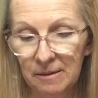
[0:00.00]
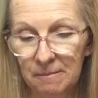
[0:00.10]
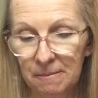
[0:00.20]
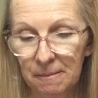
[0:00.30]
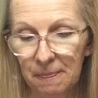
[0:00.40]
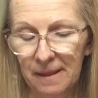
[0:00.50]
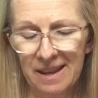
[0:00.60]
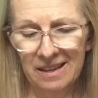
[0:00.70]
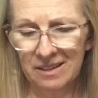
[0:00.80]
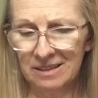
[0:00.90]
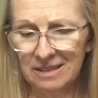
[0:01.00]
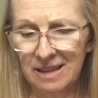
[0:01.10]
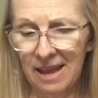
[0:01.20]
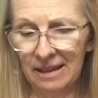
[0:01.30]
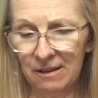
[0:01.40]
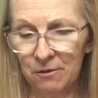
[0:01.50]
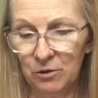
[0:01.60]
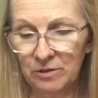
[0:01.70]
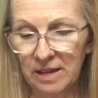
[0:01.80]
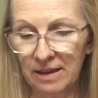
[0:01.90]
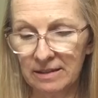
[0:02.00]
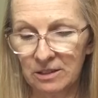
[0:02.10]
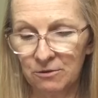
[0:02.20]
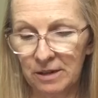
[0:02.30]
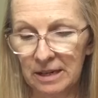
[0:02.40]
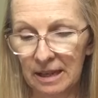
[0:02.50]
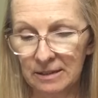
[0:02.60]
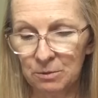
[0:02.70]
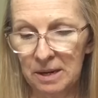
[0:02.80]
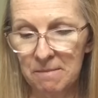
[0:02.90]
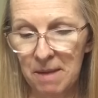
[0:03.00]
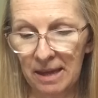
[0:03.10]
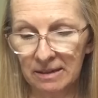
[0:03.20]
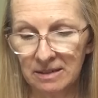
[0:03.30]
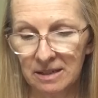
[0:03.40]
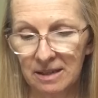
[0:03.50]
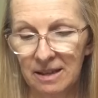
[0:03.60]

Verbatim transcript: It took Stanley a few seconds to realize what he meant.